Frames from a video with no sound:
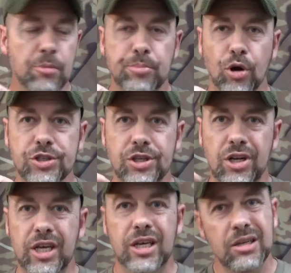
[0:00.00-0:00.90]

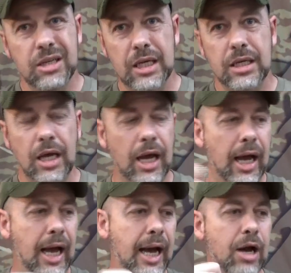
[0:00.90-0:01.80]
Personally,
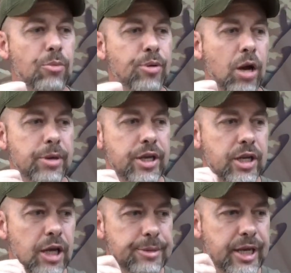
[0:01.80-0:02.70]
I'll probably
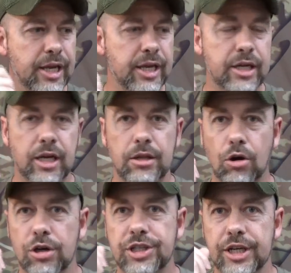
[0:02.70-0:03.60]
end up getting a
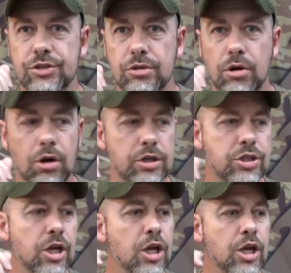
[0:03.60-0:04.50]
large extra
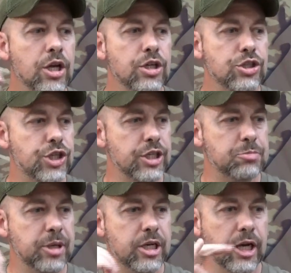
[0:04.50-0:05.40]
large,
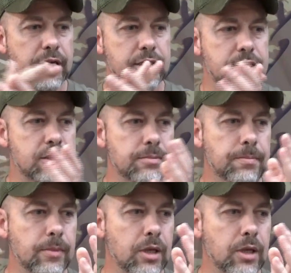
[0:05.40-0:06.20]
just because